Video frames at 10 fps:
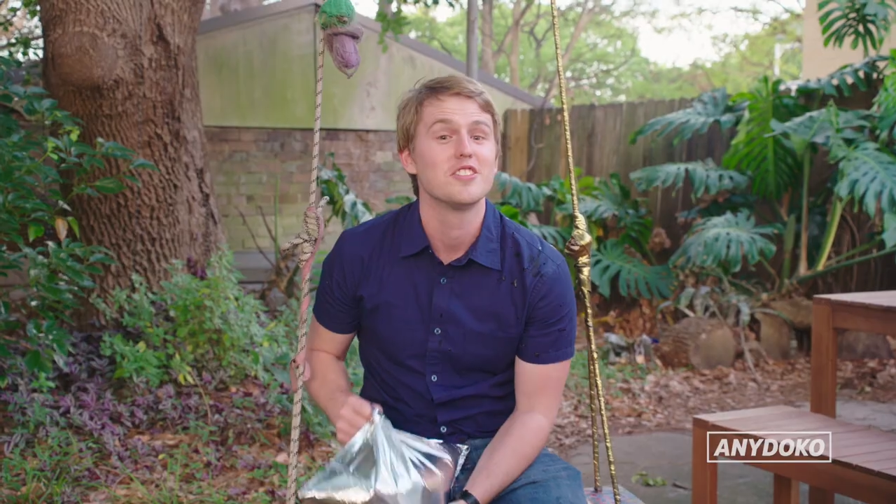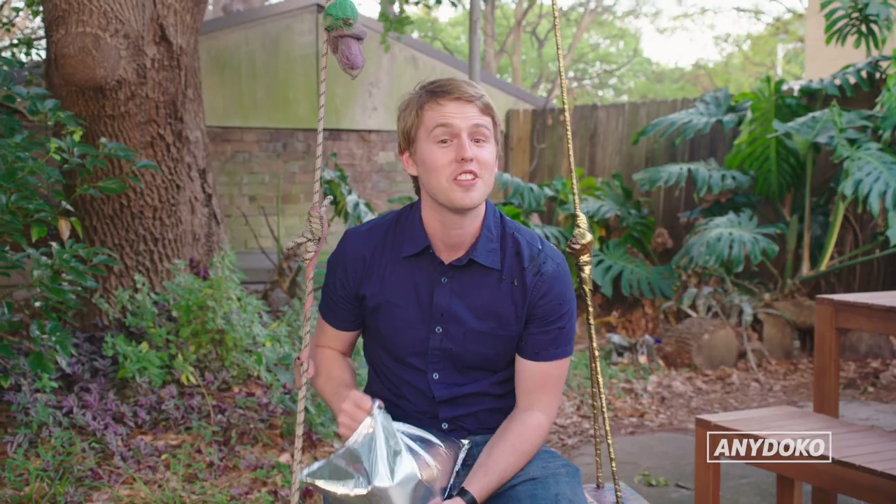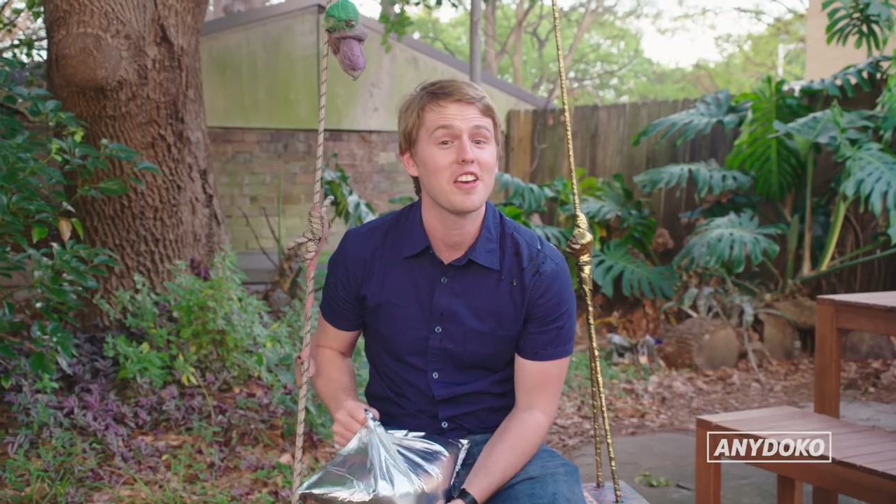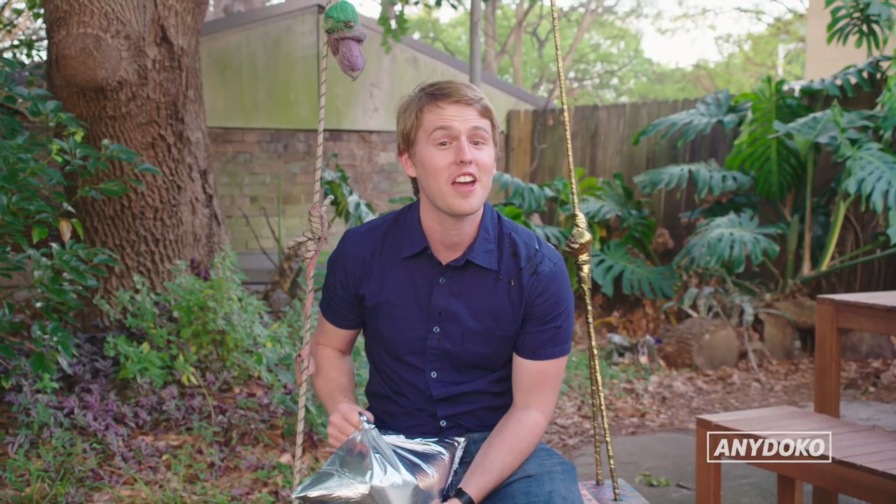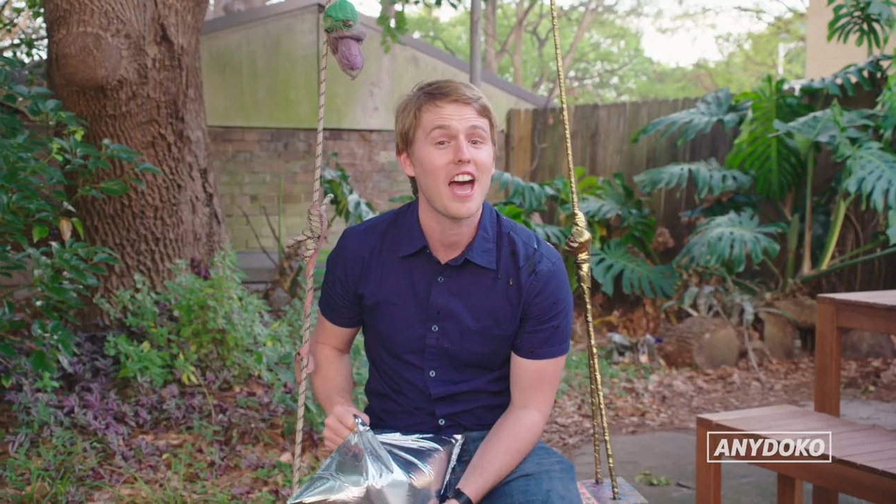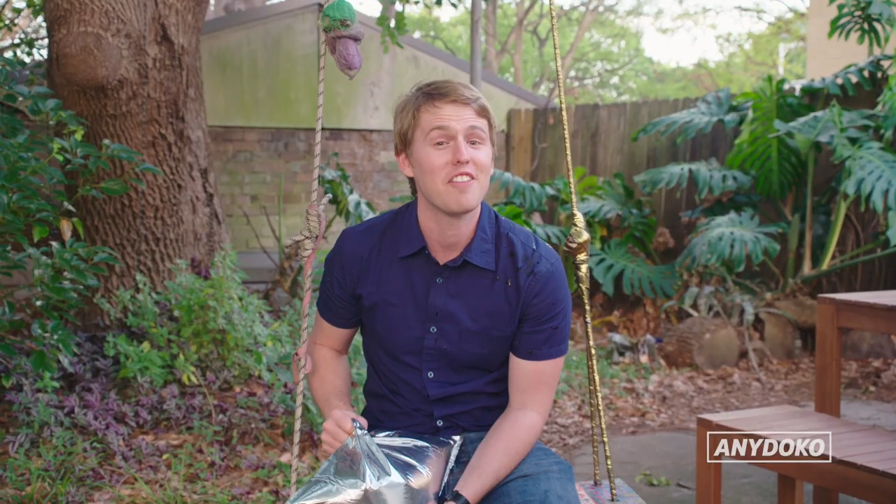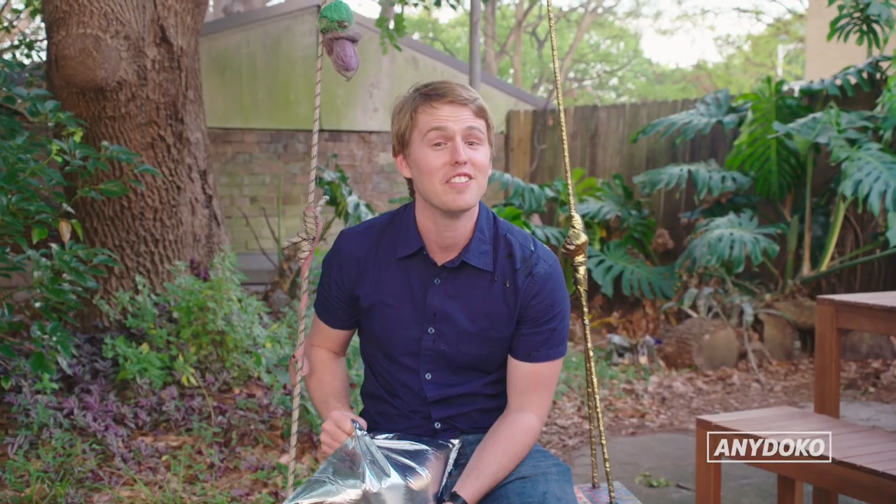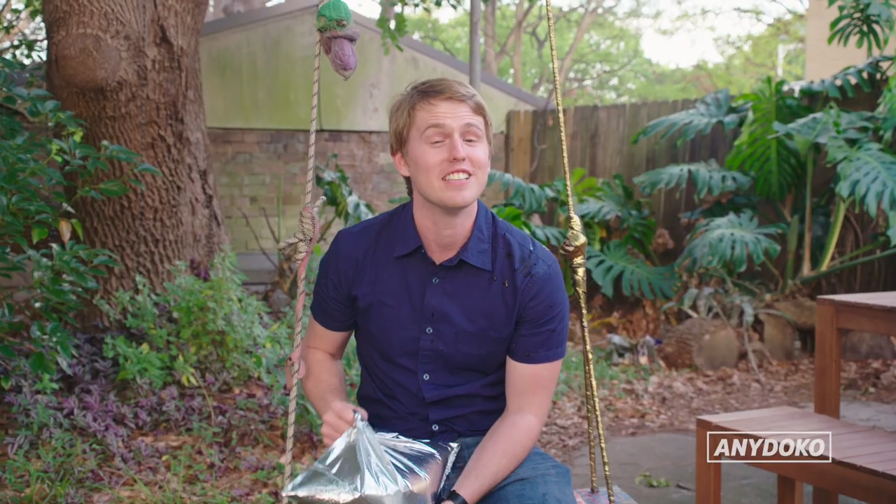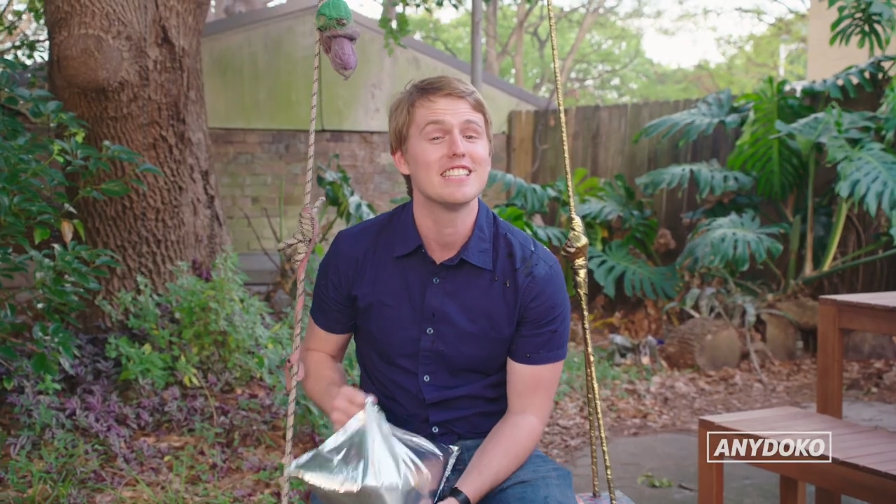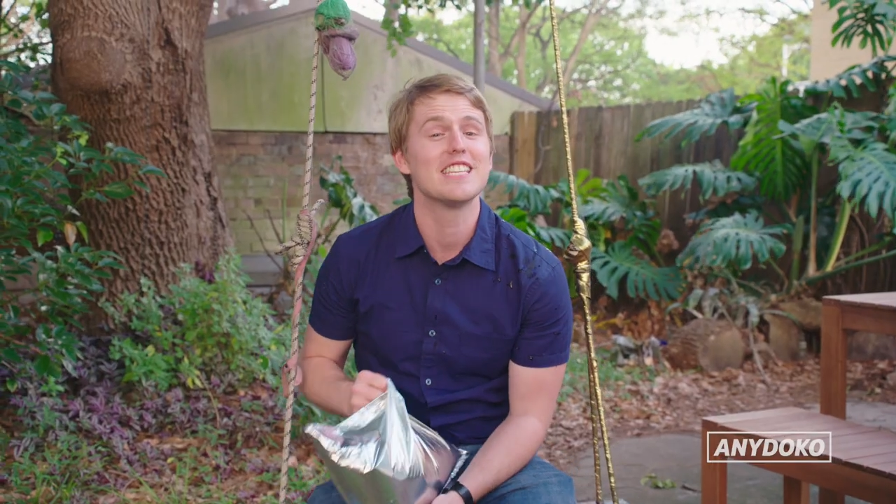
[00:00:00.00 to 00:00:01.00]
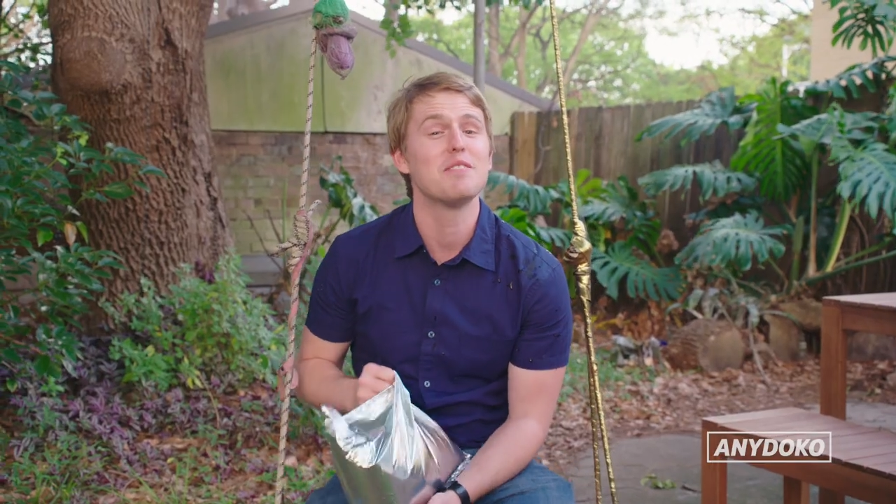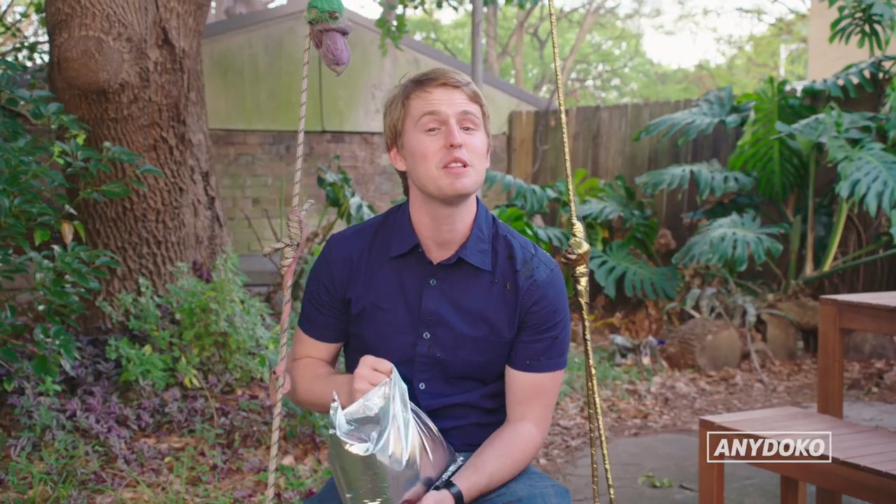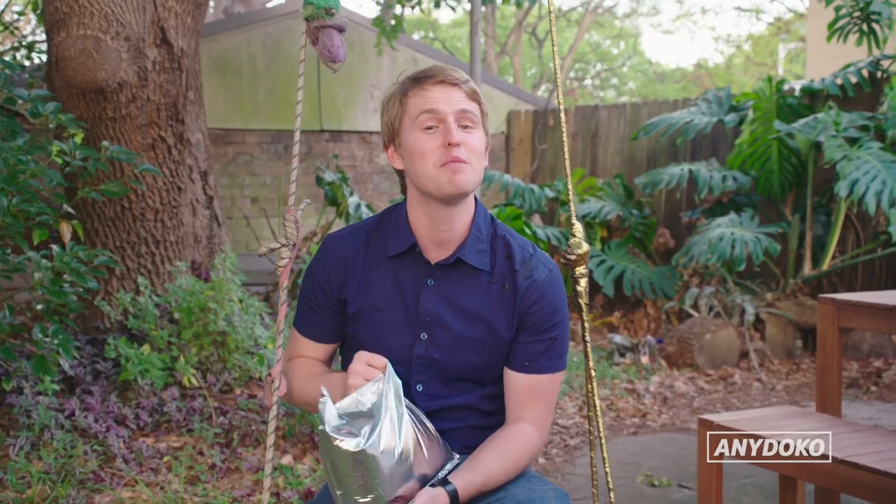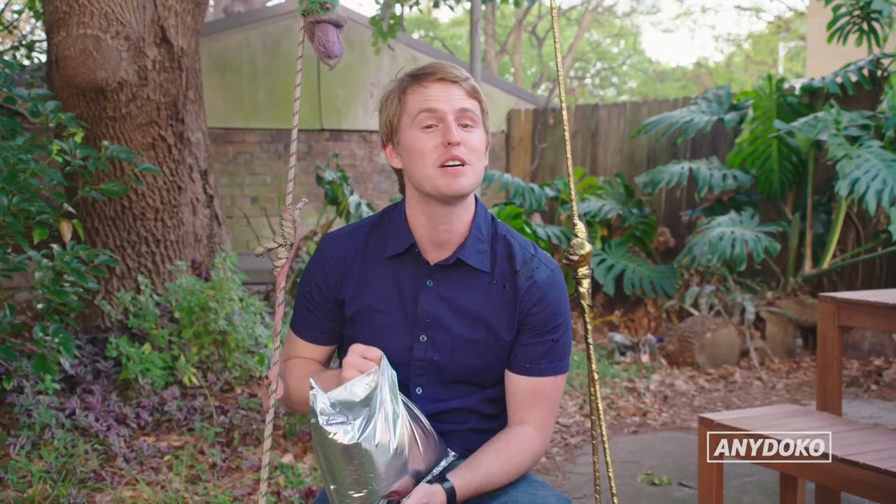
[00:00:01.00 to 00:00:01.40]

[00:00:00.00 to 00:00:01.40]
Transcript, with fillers: So there you have it, some of the